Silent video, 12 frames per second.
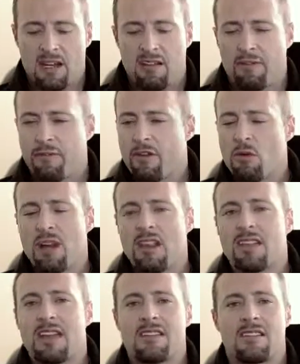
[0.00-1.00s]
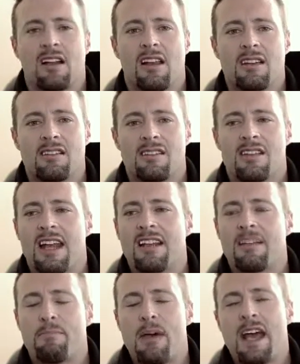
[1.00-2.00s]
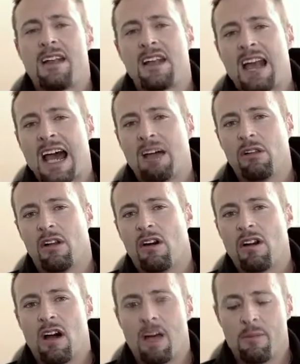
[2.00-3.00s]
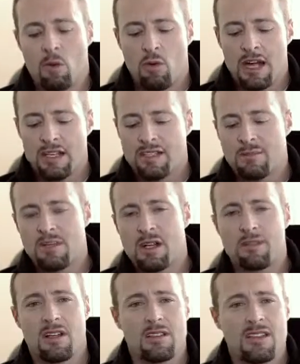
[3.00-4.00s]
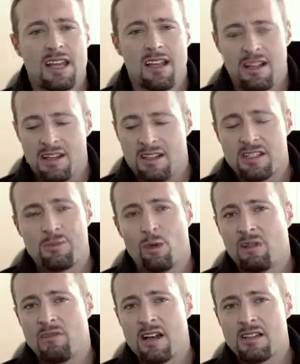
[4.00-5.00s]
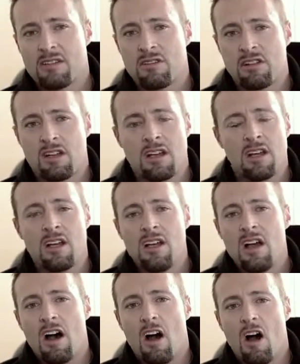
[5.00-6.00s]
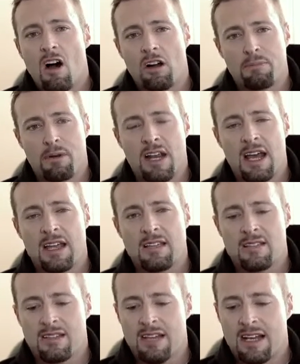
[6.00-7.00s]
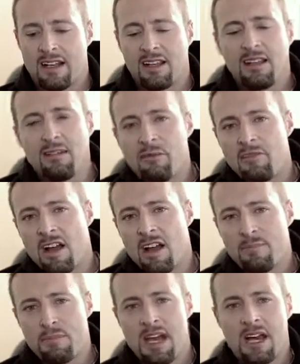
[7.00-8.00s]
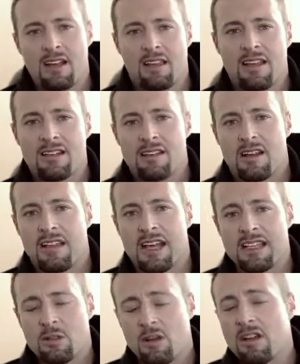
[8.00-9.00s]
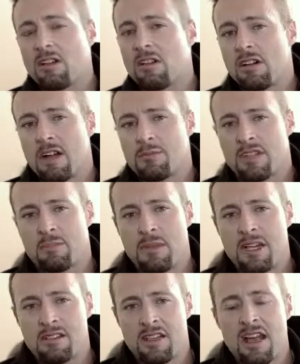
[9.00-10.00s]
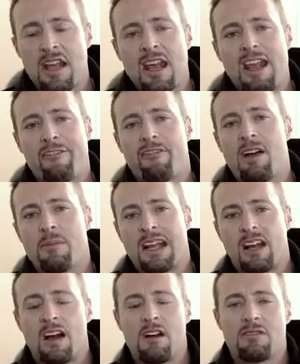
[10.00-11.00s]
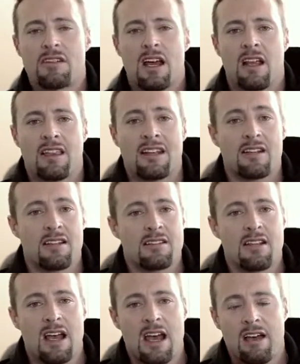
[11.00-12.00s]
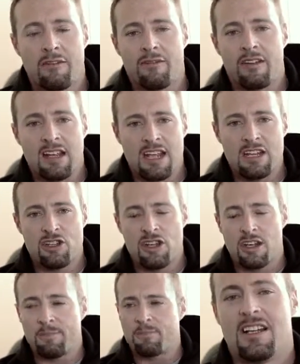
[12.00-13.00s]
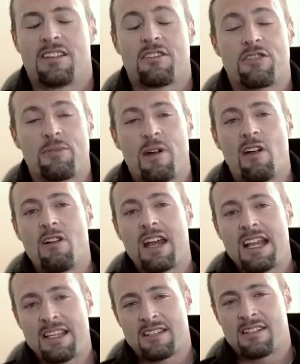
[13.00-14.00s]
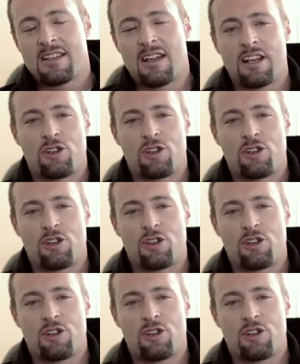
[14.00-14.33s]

And a few other things that I like to take, depending how long I'm away. Sometimes I'll take a small rice cooker, a hot plate, and a little frying pan and things like that, so I can cook up some meals if I'm at a hotel that doesn't have a kitchen. So tomorrow is a